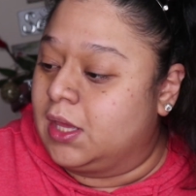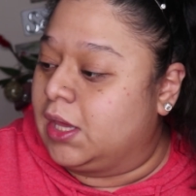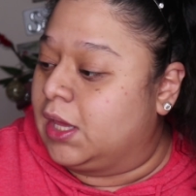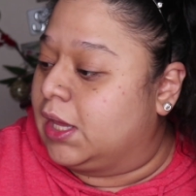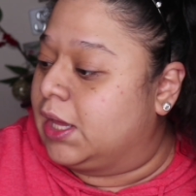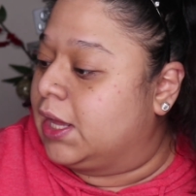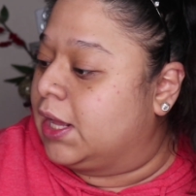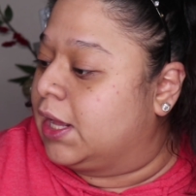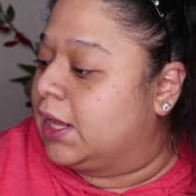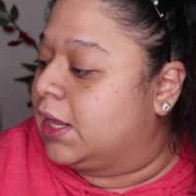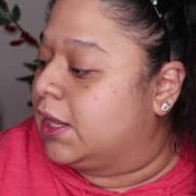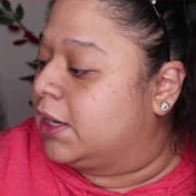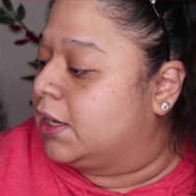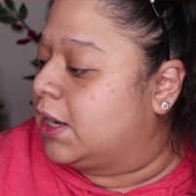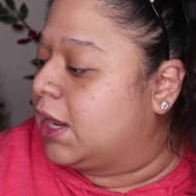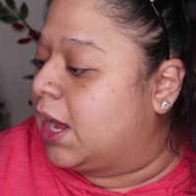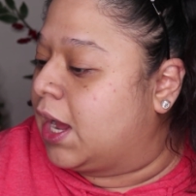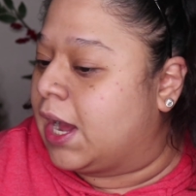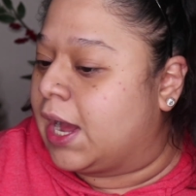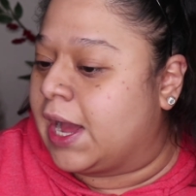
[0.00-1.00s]
And
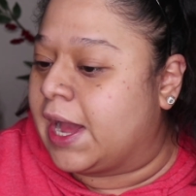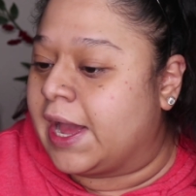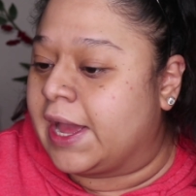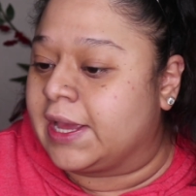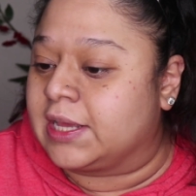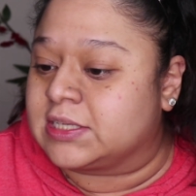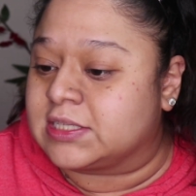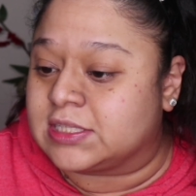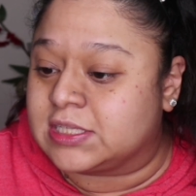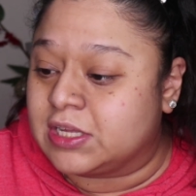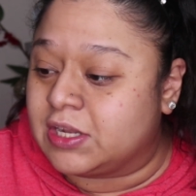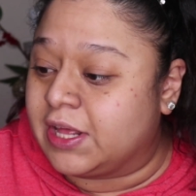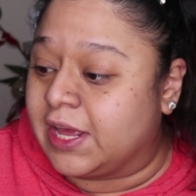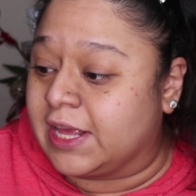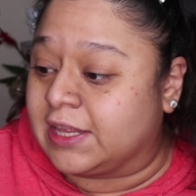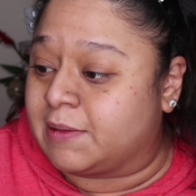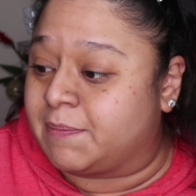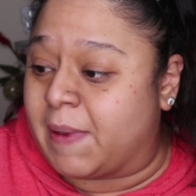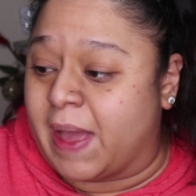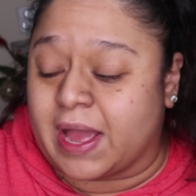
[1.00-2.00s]
I still
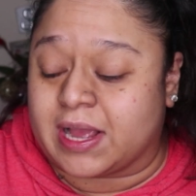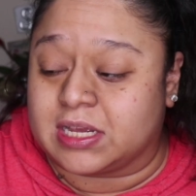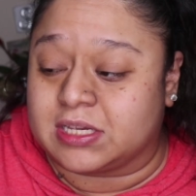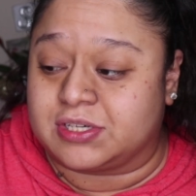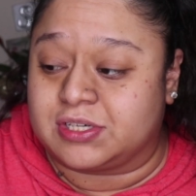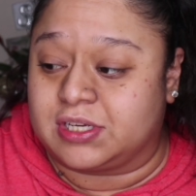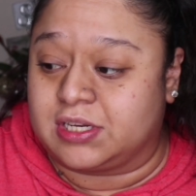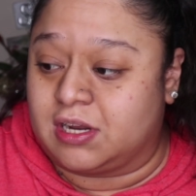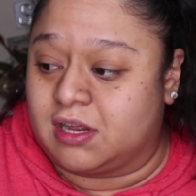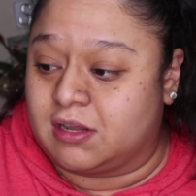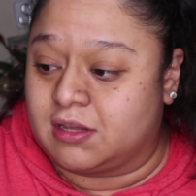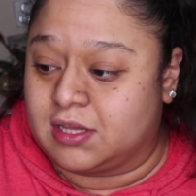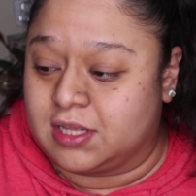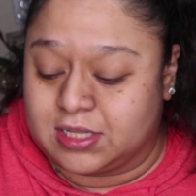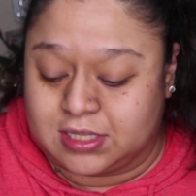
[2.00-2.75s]
hate the packaging on